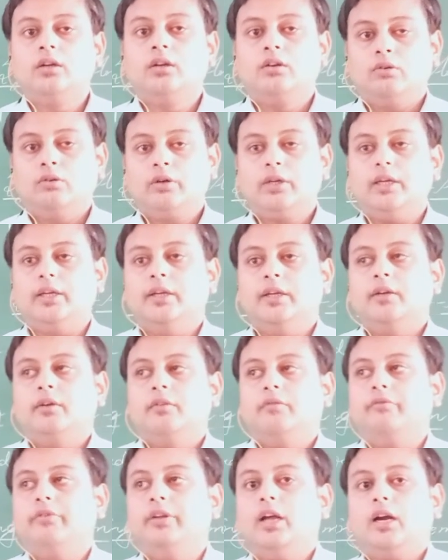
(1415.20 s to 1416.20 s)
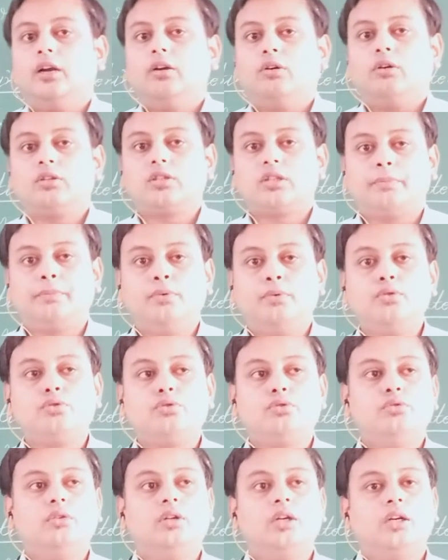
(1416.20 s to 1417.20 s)
Okay, we are not
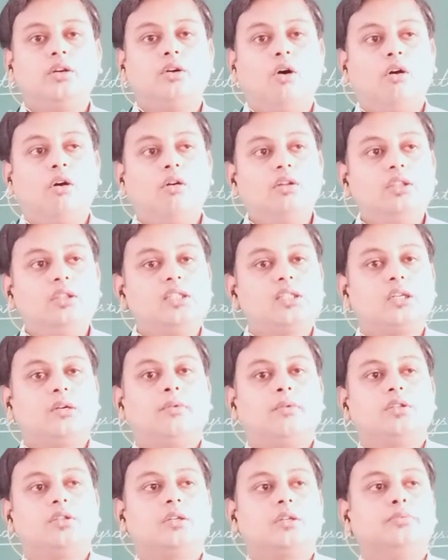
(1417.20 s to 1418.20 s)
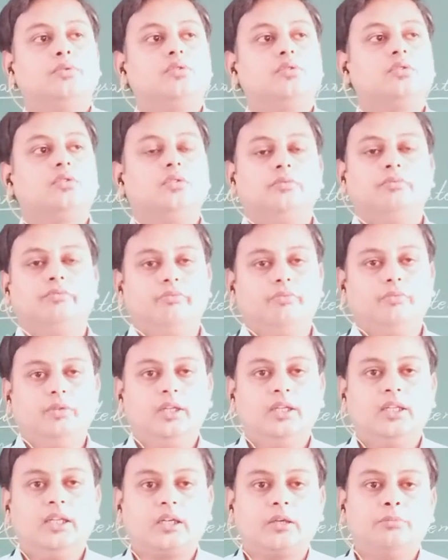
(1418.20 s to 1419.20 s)
supposed to learn all these commands. Suppose
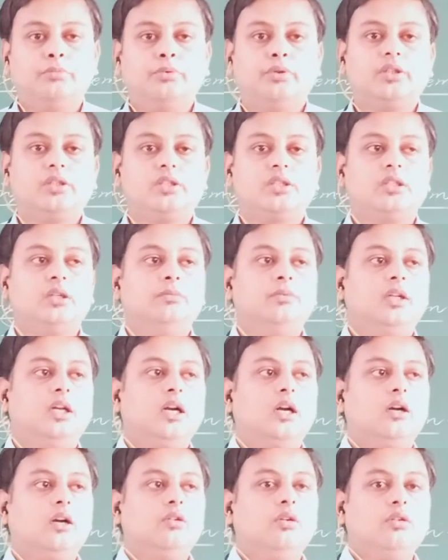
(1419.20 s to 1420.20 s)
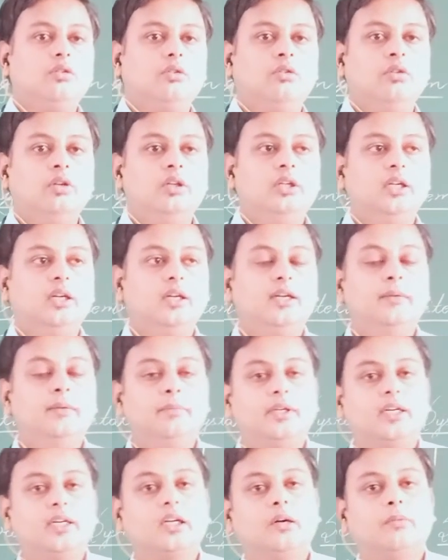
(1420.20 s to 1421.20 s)
in a computer system there are not only
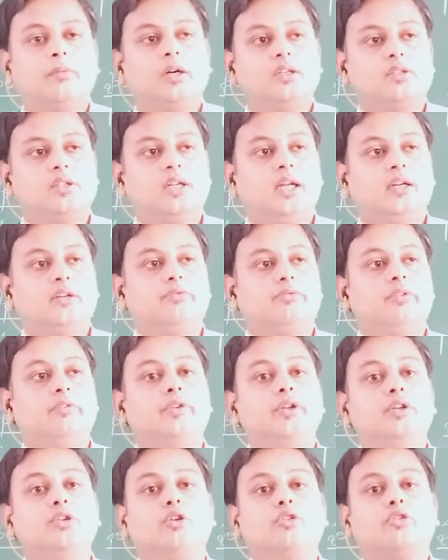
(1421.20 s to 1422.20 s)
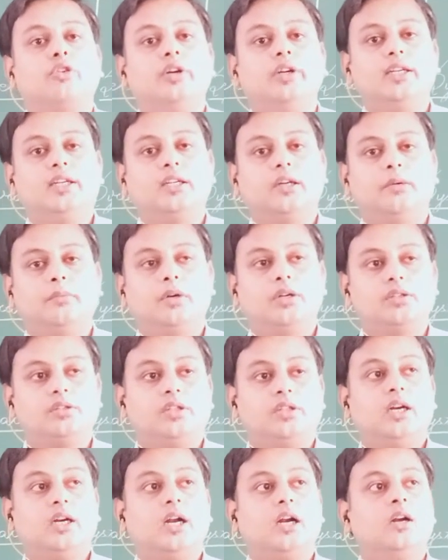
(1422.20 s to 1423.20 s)
limited commands like 15 or 20
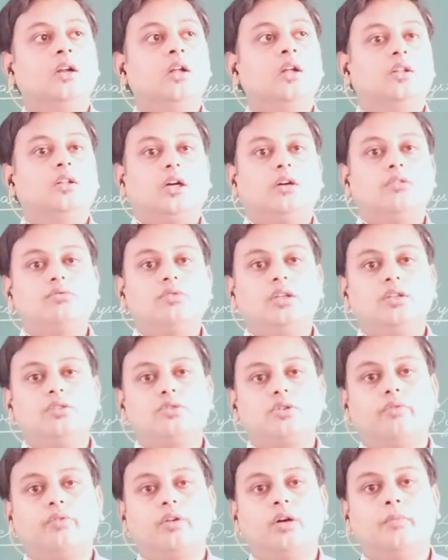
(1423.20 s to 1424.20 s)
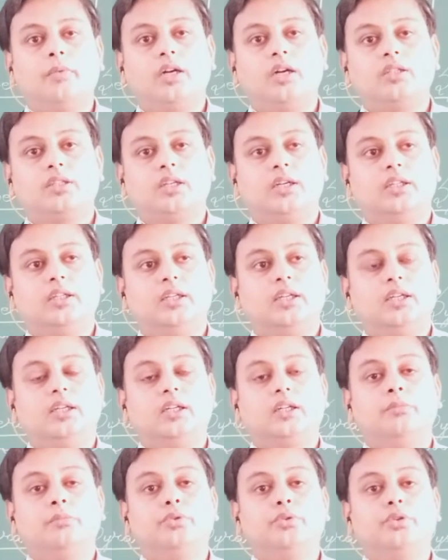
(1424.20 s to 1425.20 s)
commands. There are thousands of commands are there
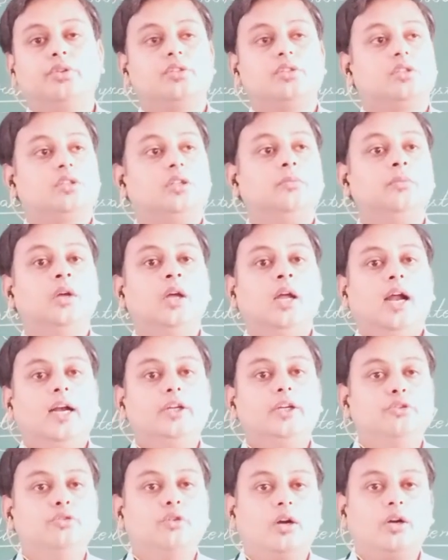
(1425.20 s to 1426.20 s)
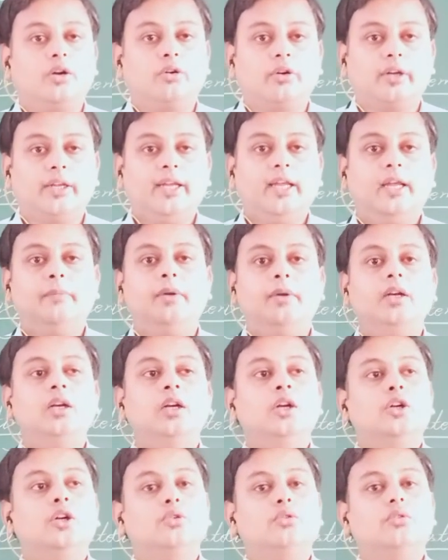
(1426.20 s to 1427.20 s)
in a computer system, and you are not
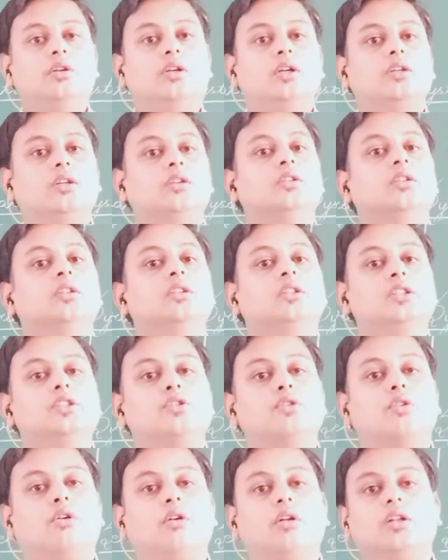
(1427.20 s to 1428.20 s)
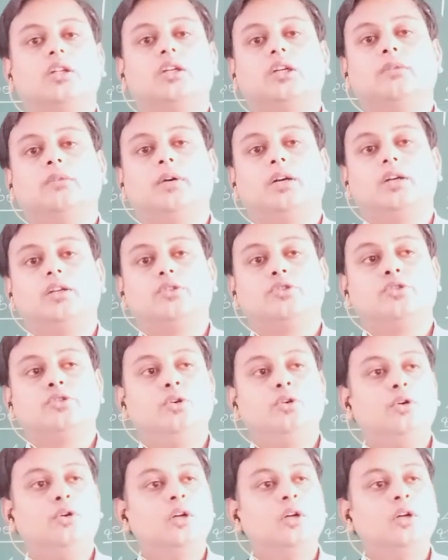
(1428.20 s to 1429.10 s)
able to learn all the commands. So